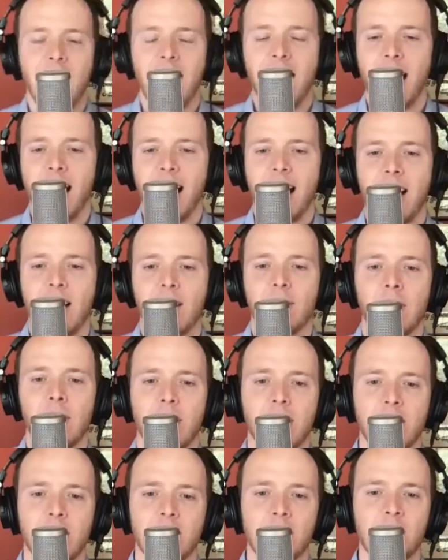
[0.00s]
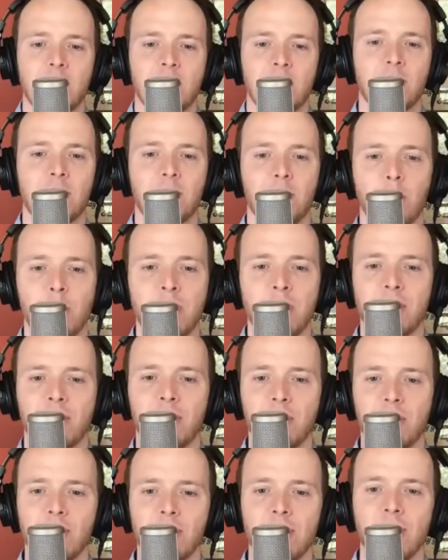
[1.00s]
have Theresa
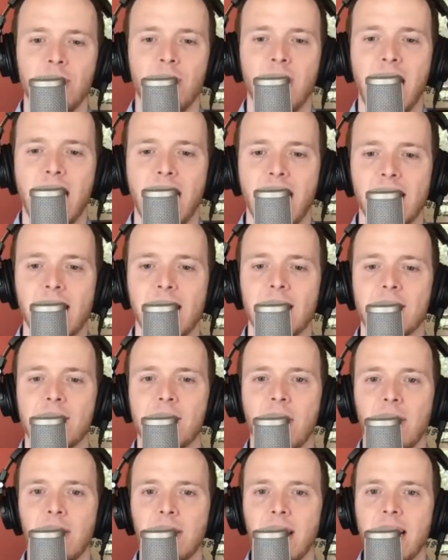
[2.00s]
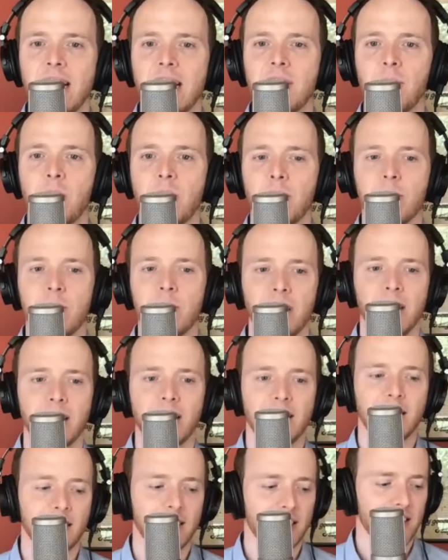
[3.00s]
Kushner and Doug Laney with me.
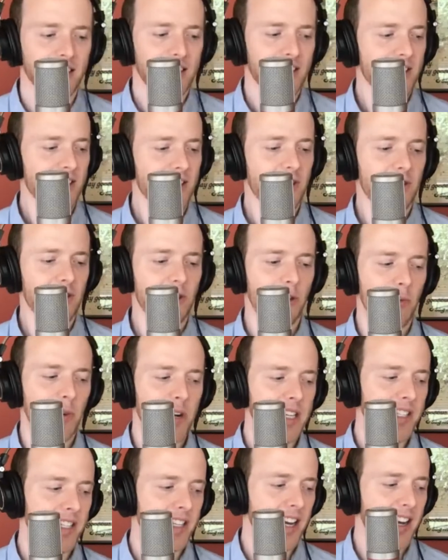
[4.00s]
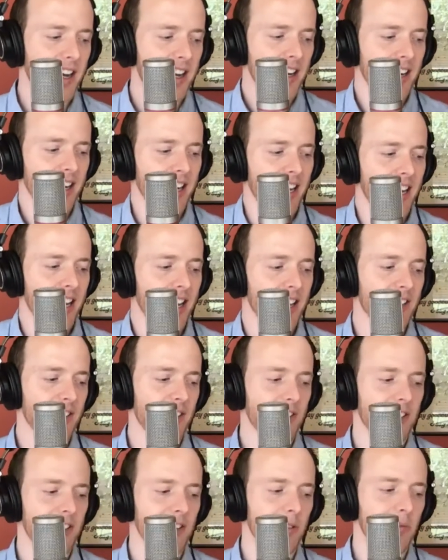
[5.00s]
Theresa
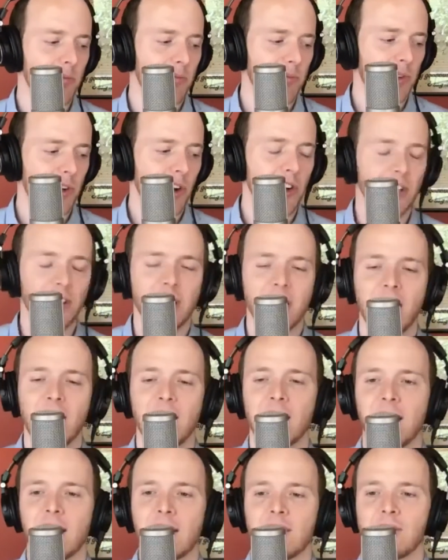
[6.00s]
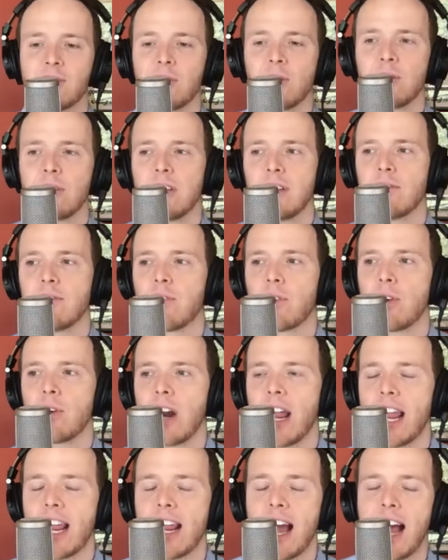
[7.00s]
is currently a consultant for
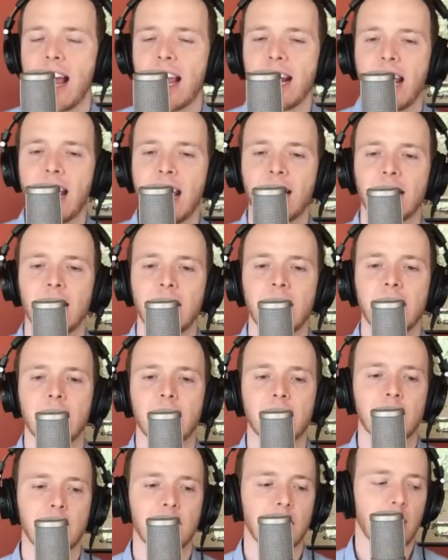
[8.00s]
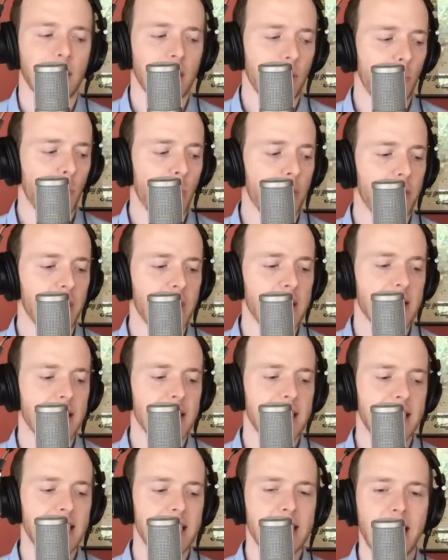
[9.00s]
AI and analytics with
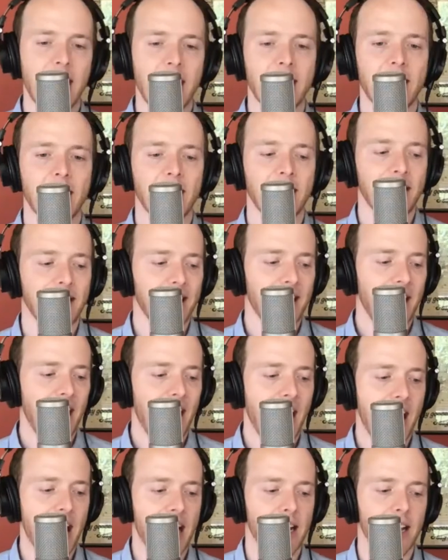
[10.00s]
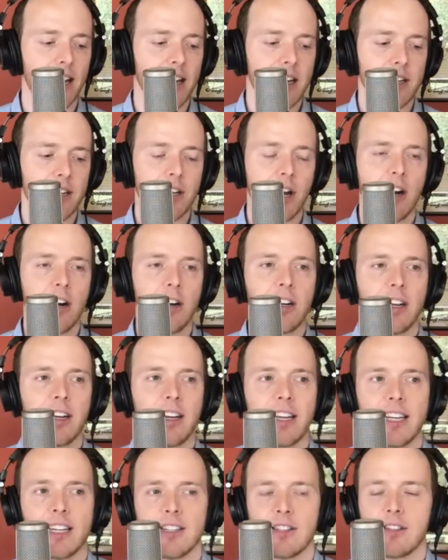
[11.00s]
NTT Data, and Doug
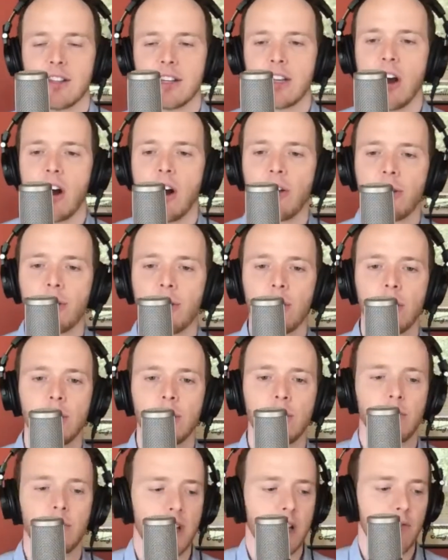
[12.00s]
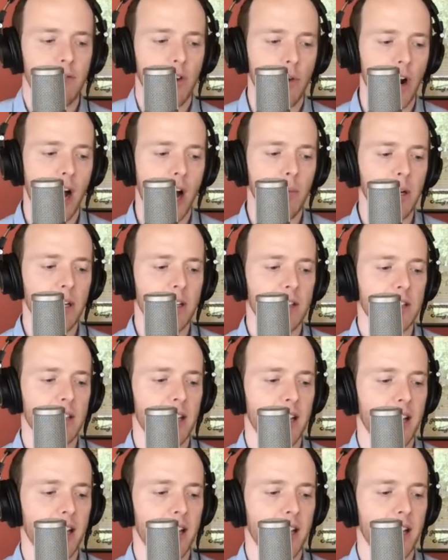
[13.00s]
is the author of Infonomics,